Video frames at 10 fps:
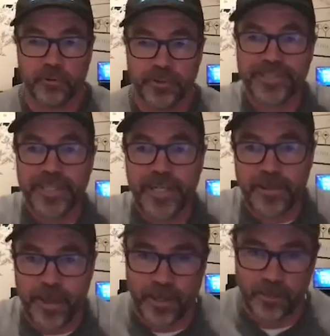a
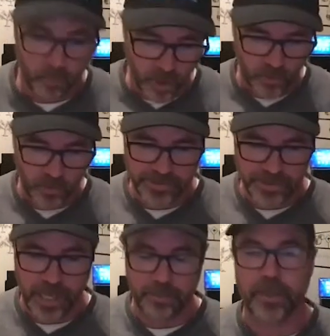city then? Why don't we
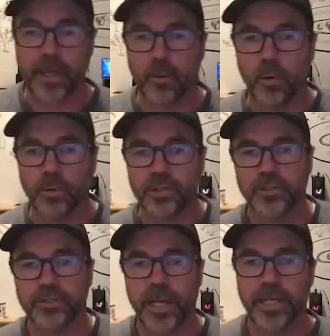start there? What would you
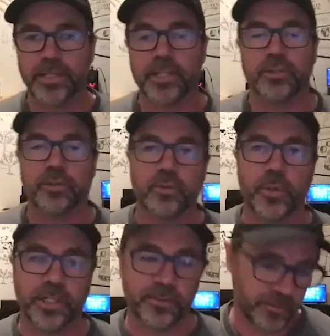say a digital
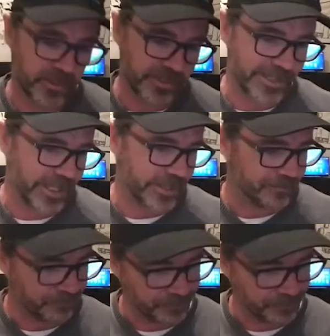twin is for a city?